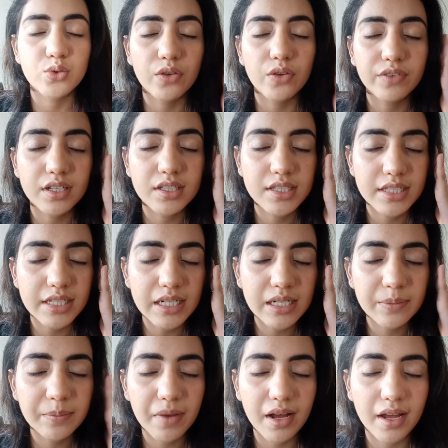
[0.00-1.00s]
So I've
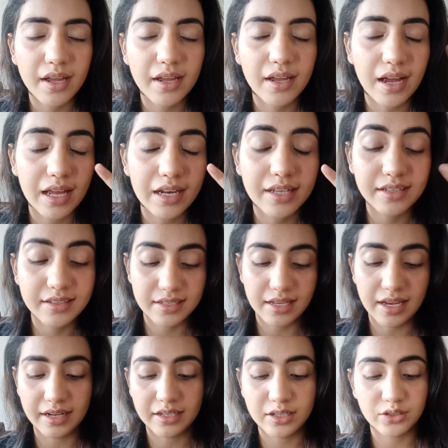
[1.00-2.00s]
concealed my eyelids,
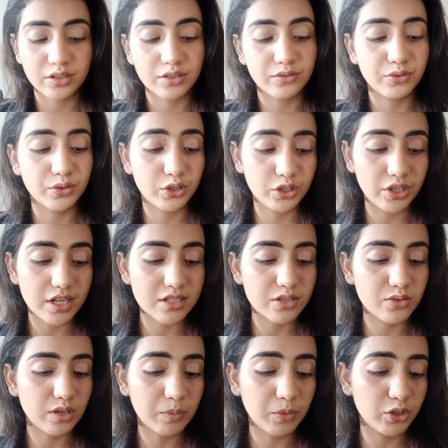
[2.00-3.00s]
and for today's
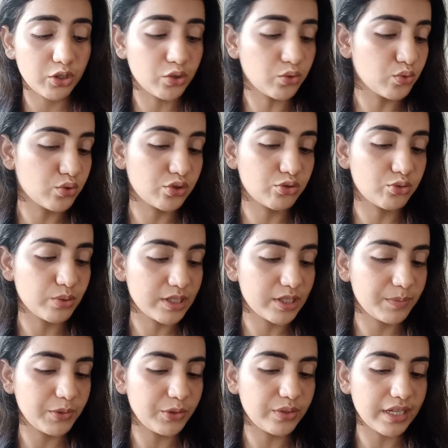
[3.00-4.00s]
look I'm going to use Swiss
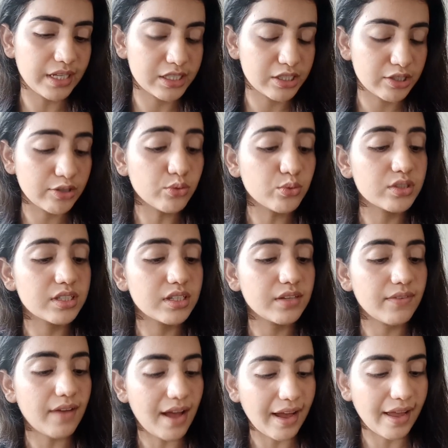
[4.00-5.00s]
Beauty
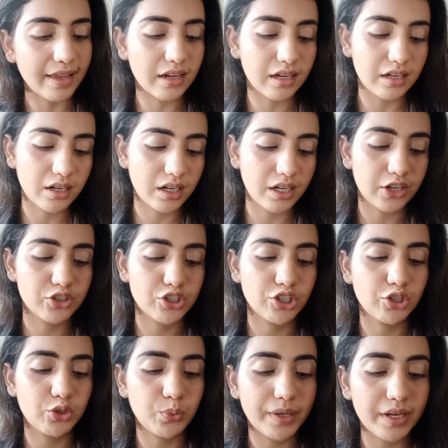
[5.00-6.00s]
exclusive eye color
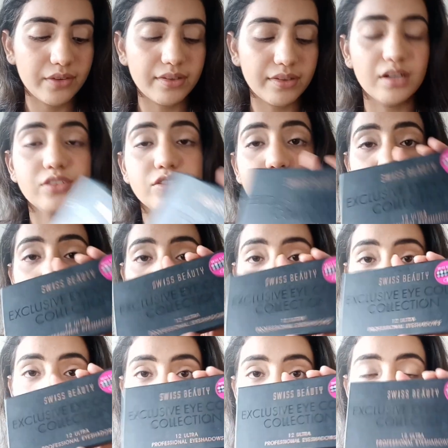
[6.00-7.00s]
collection 12 ultra
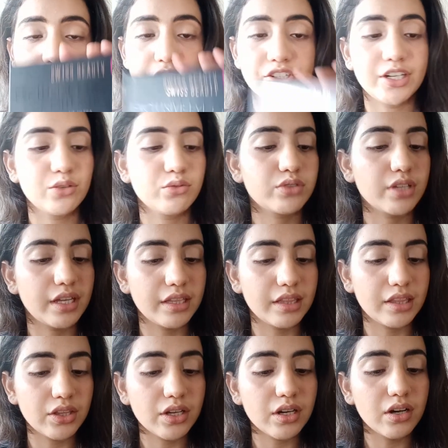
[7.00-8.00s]
professional eyeshadows
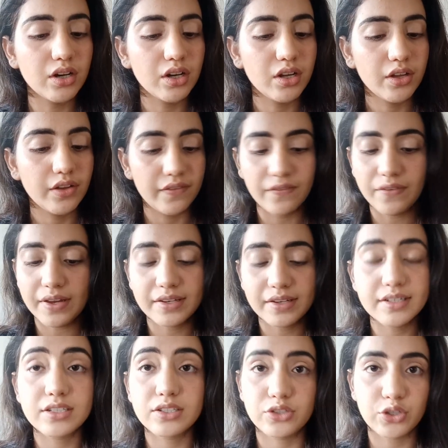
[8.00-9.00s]
in the
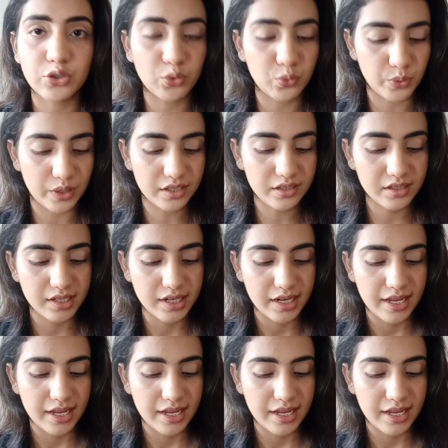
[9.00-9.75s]
variant 01.